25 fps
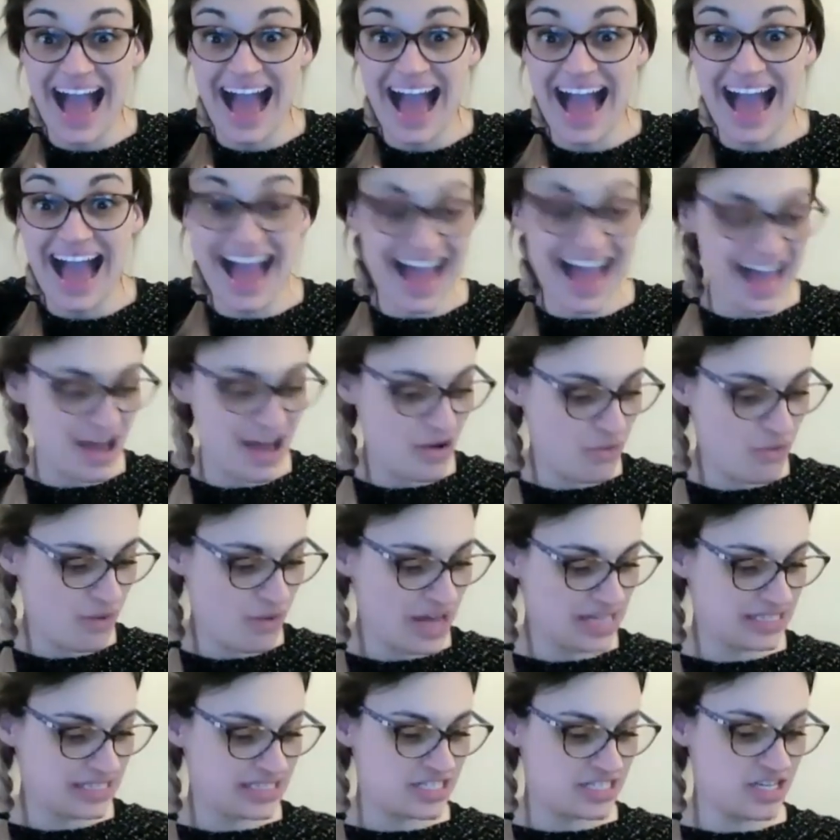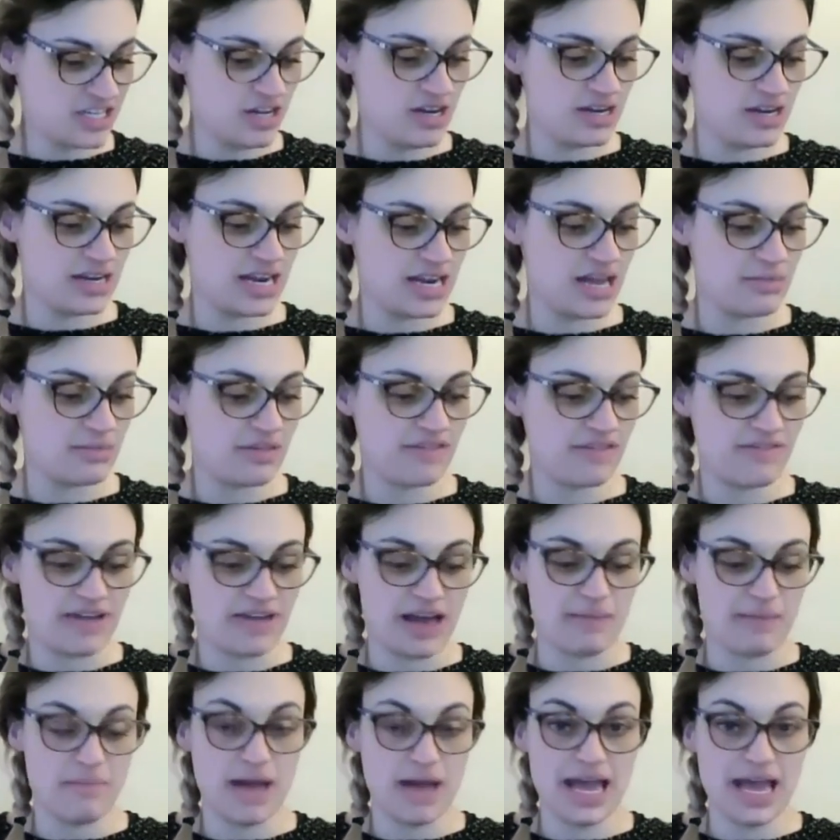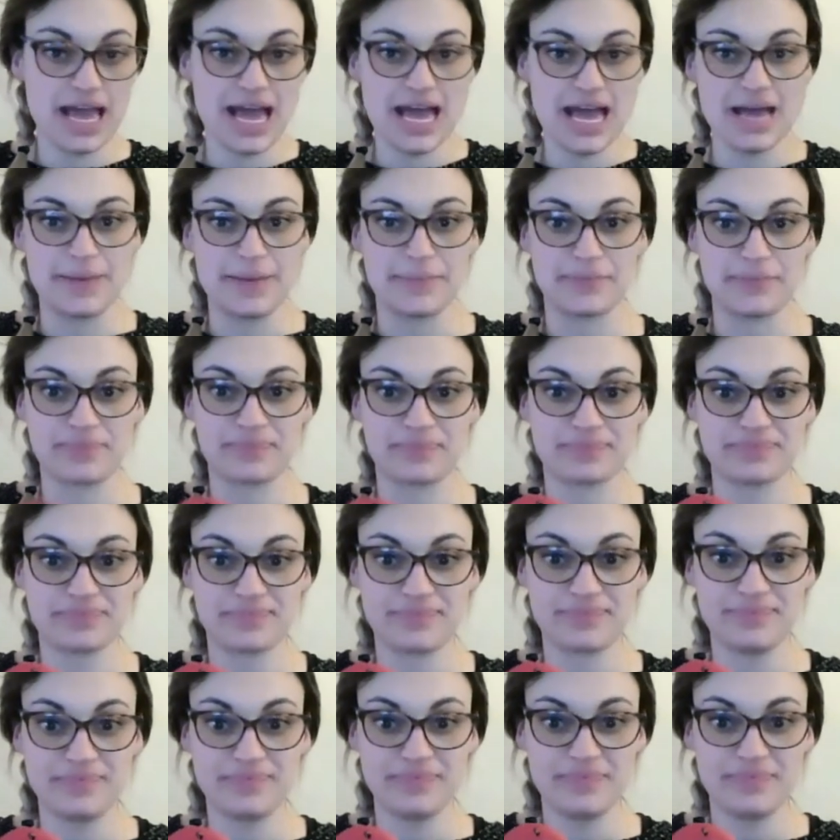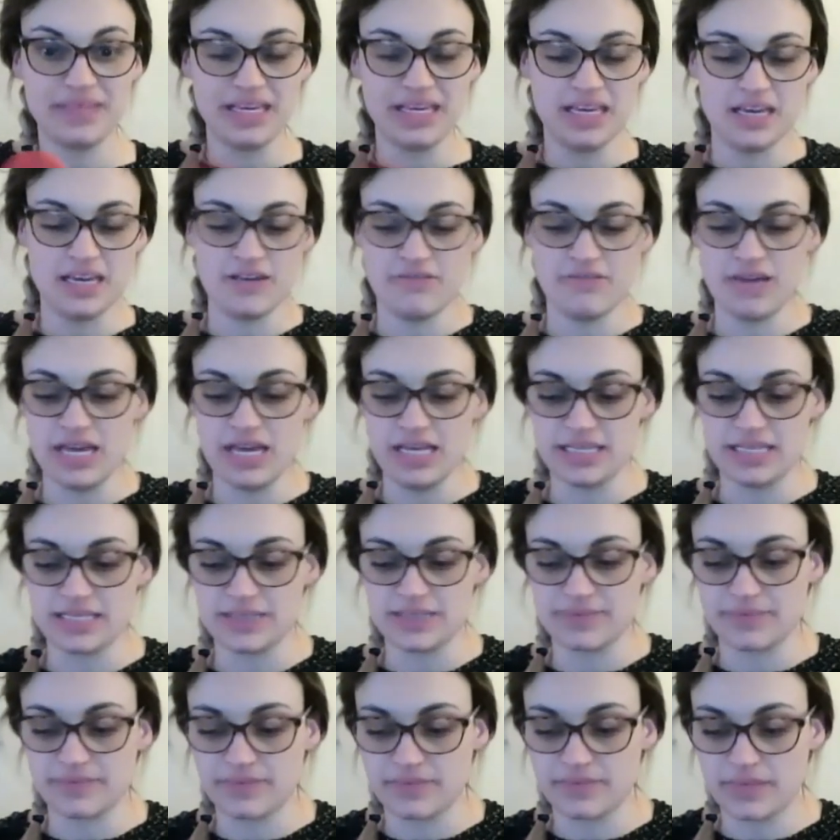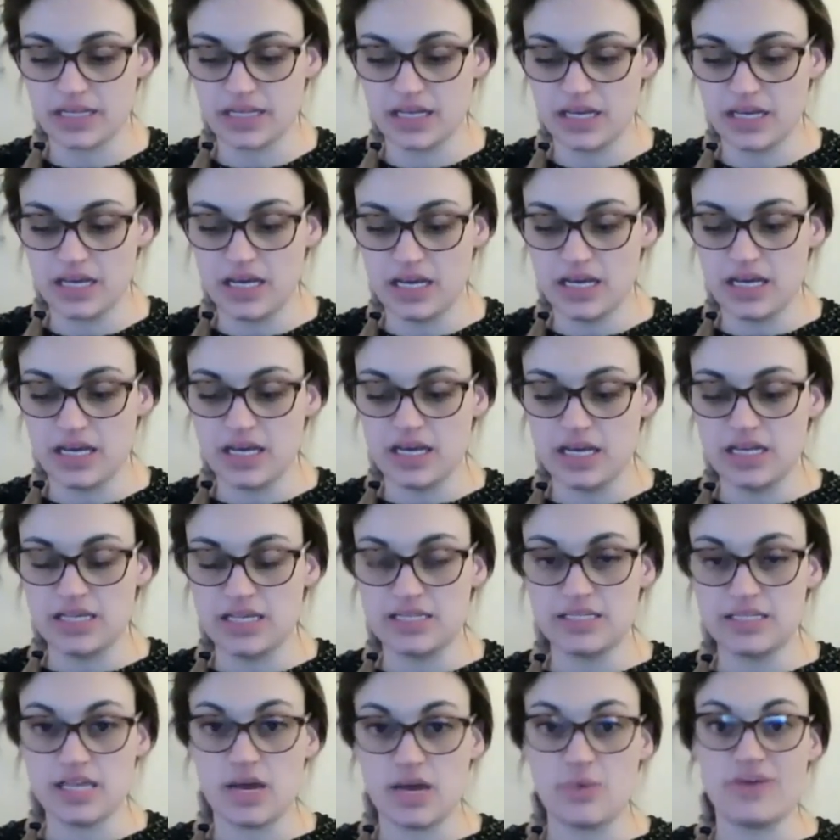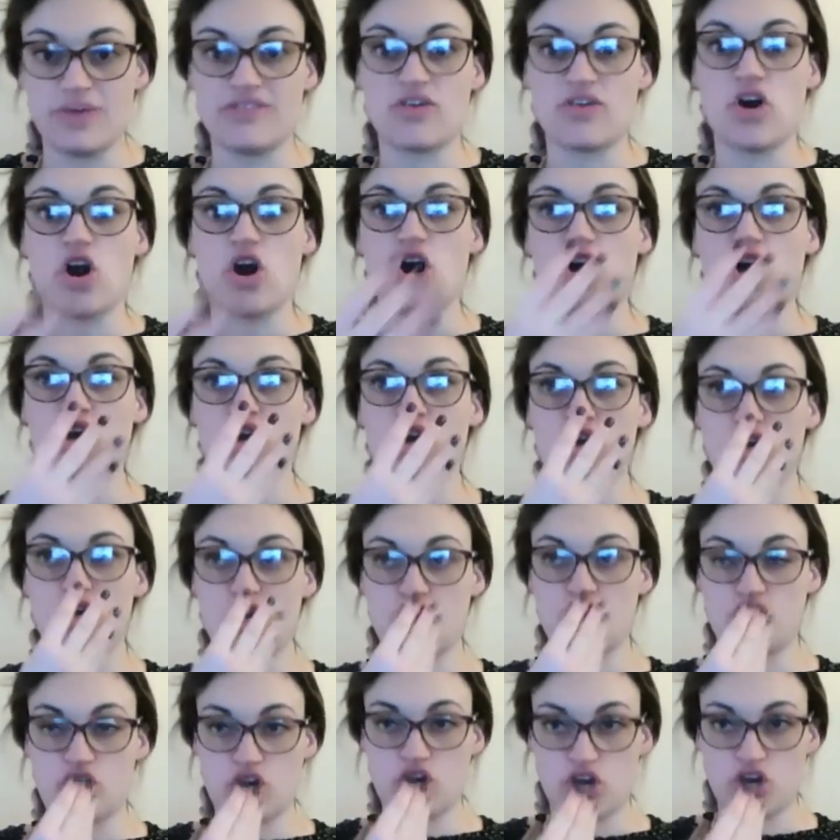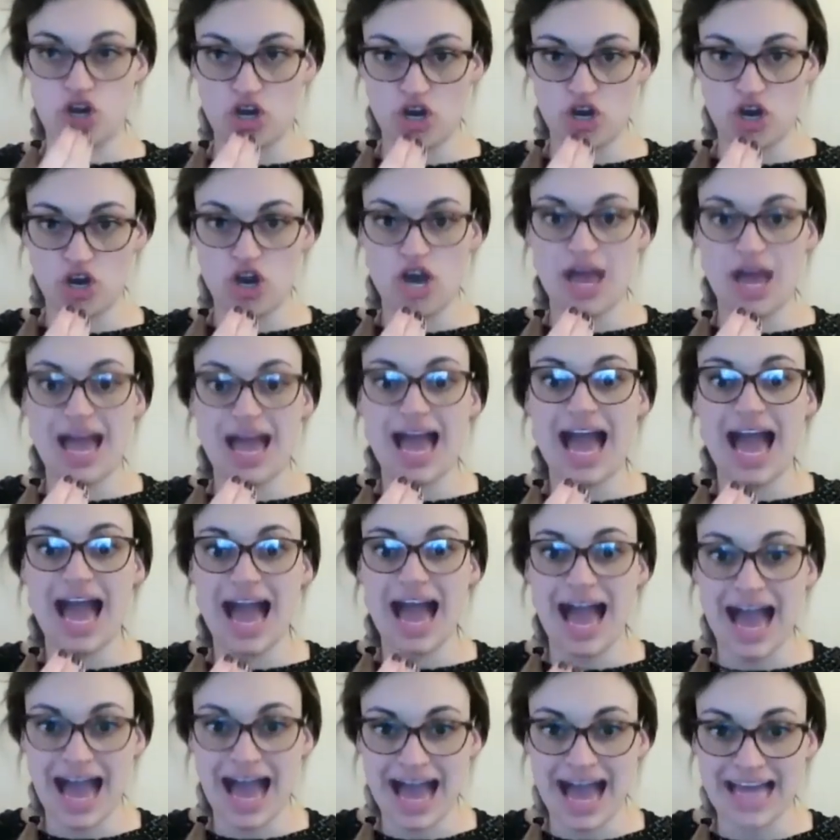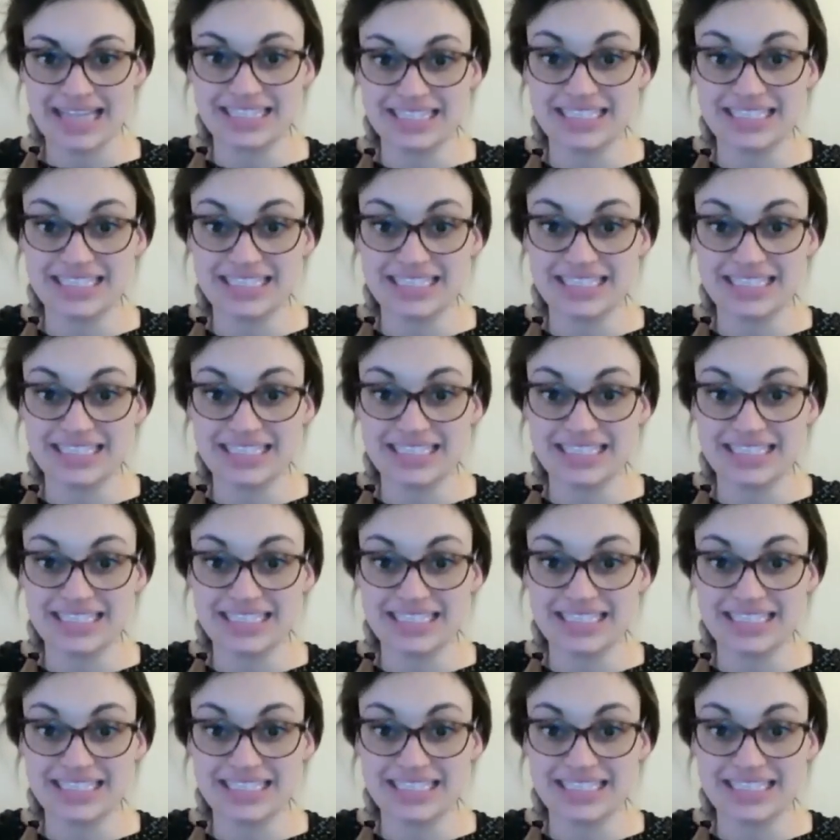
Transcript: ah, well done. Let me find my ah here he is. So we've got k, a,